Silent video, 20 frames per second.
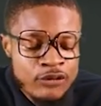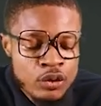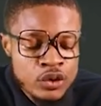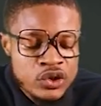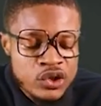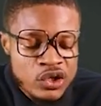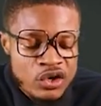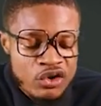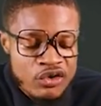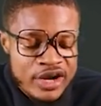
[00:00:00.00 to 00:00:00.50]
full
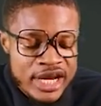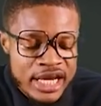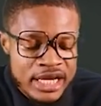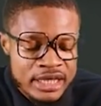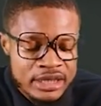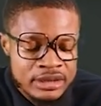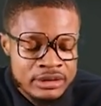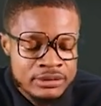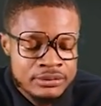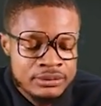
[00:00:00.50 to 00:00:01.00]

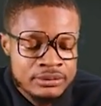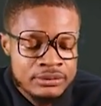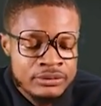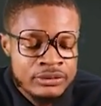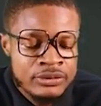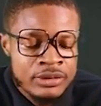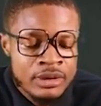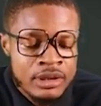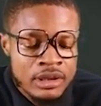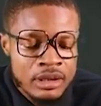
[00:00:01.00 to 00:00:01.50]
screen,
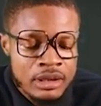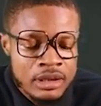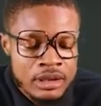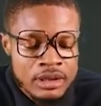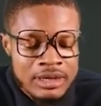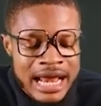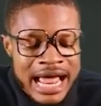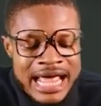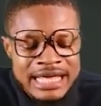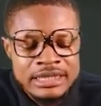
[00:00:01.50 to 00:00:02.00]

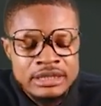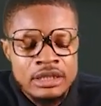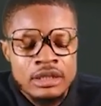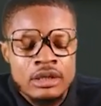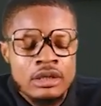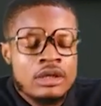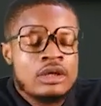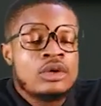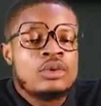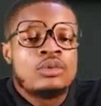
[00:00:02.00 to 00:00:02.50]
right?
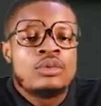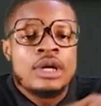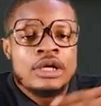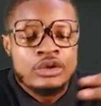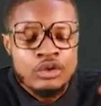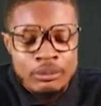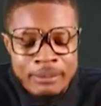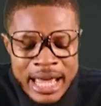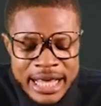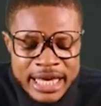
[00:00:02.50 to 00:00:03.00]

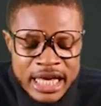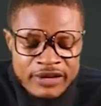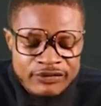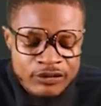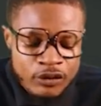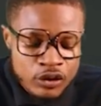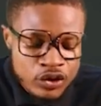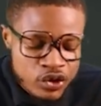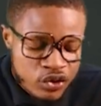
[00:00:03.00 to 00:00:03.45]
Make it full